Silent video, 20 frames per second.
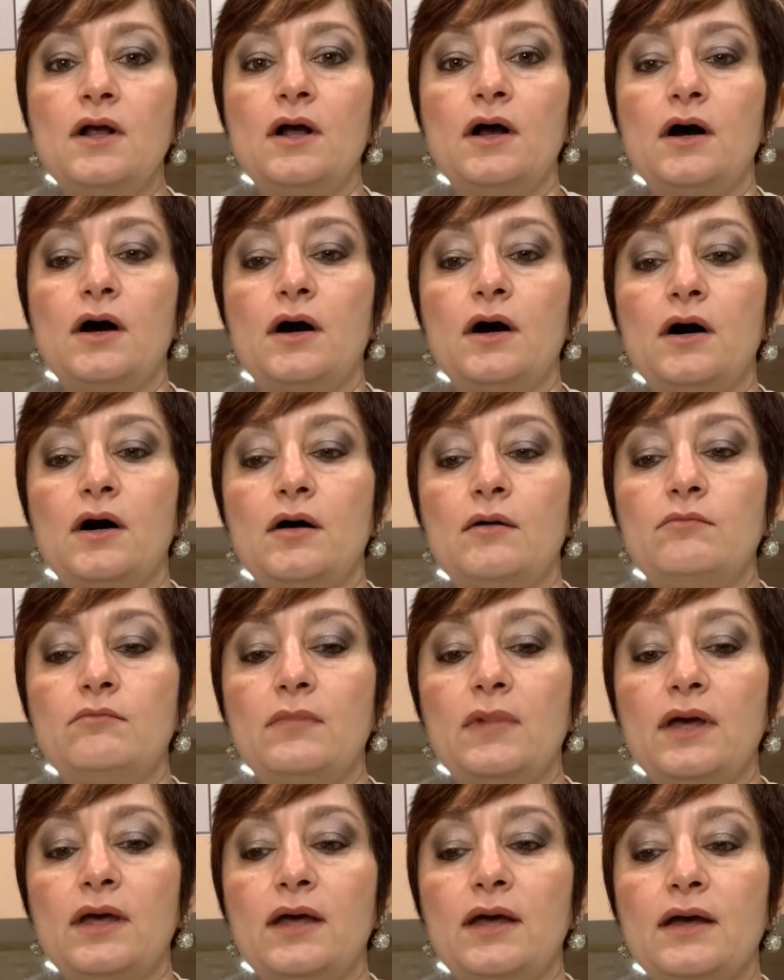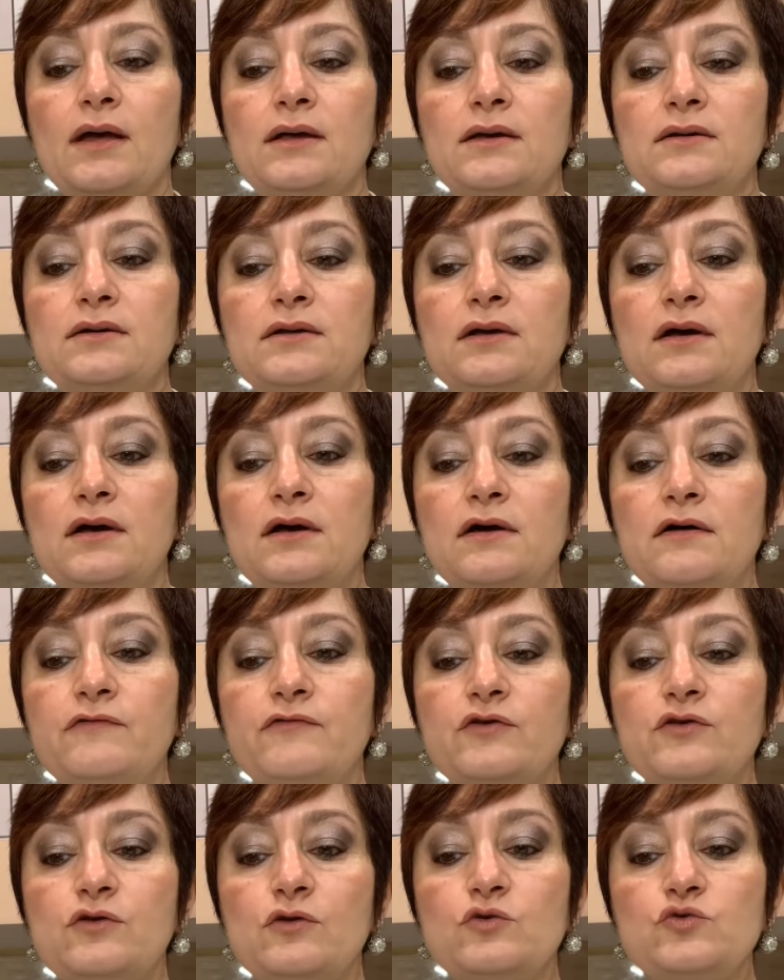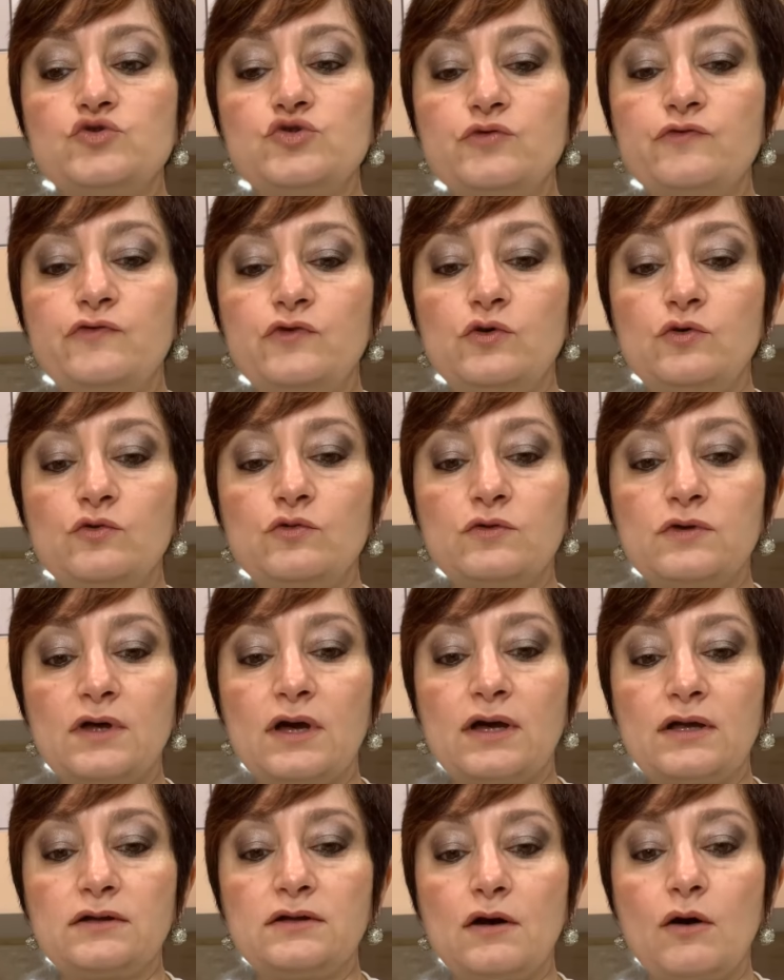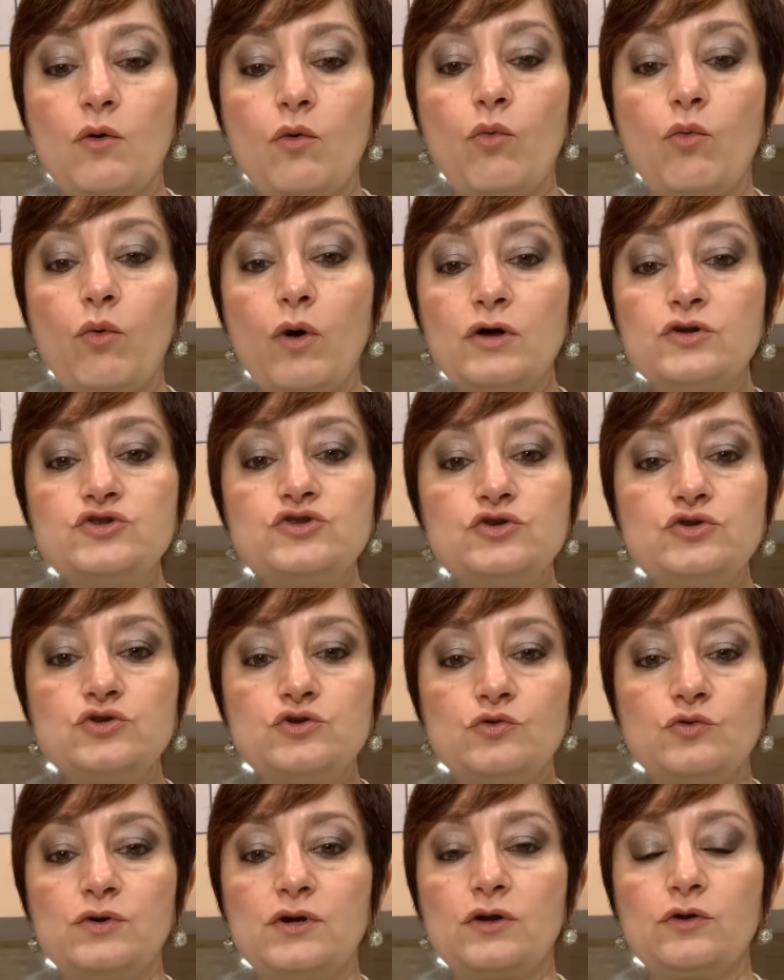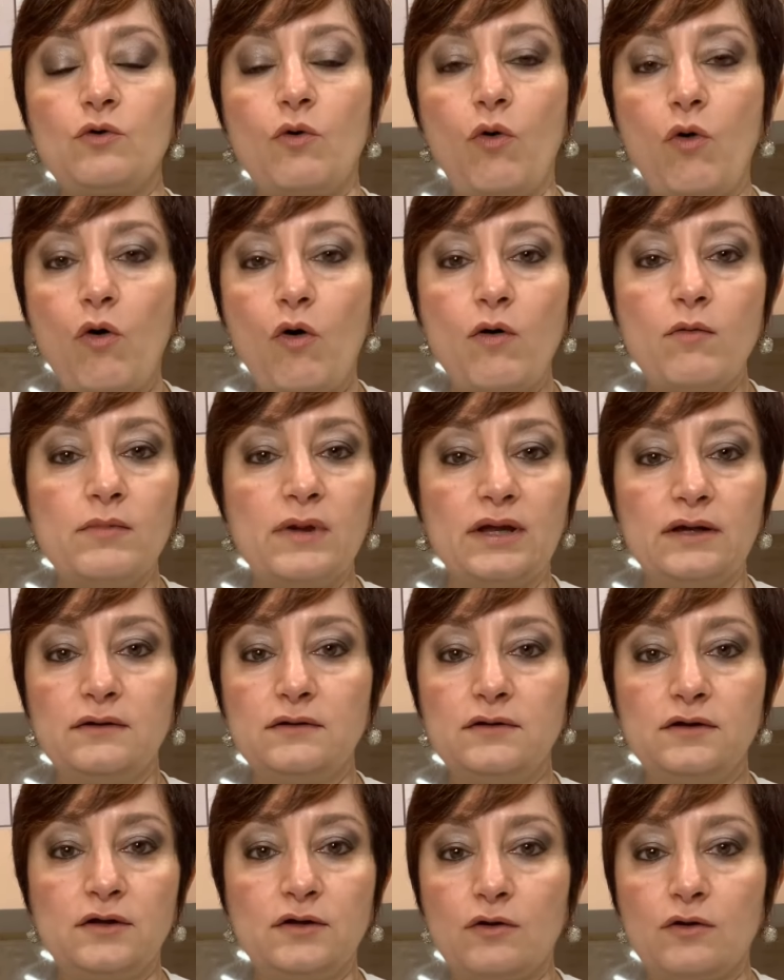And for those of you that want to do it at home and